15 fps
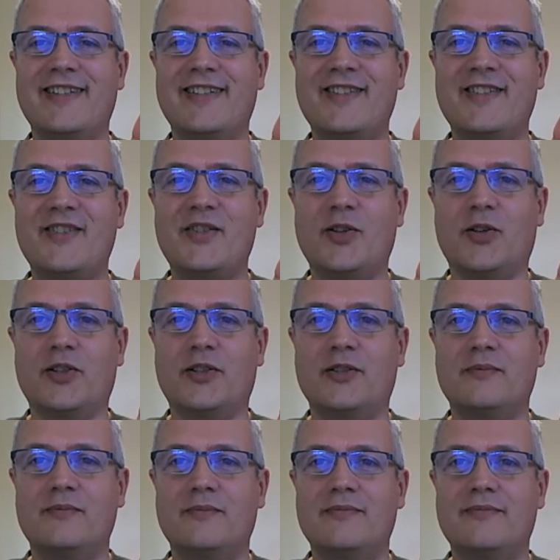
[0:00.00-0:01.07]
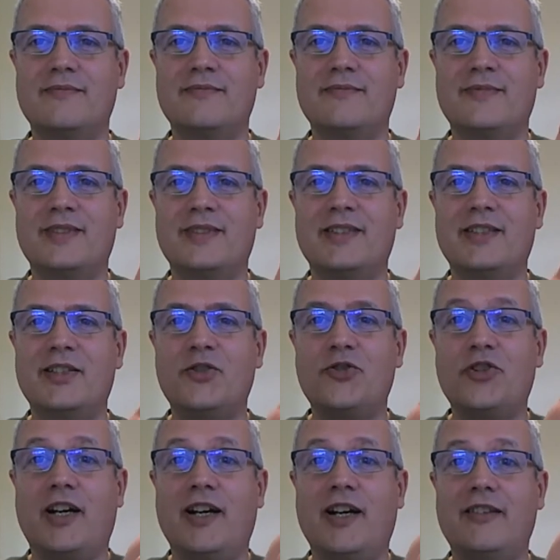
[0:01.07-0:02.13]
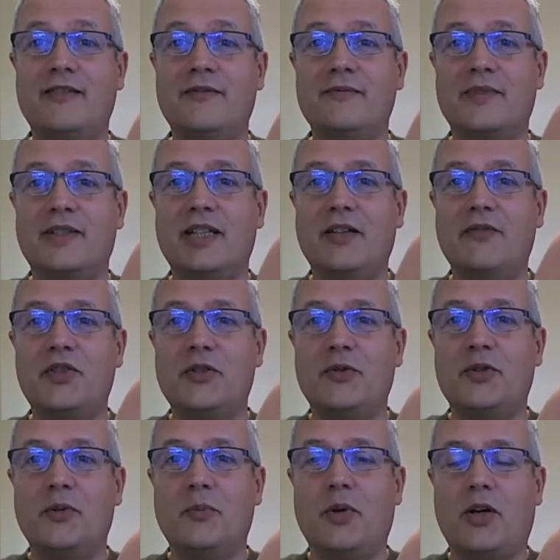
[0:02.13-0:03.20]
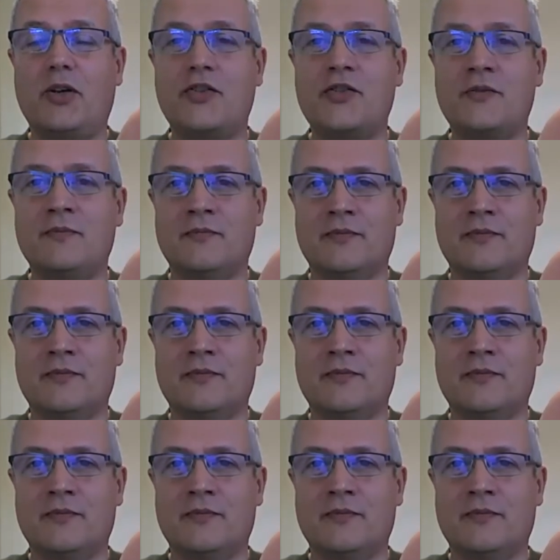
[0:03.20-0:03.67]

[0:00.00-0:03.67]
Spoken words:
So this child gives you the box.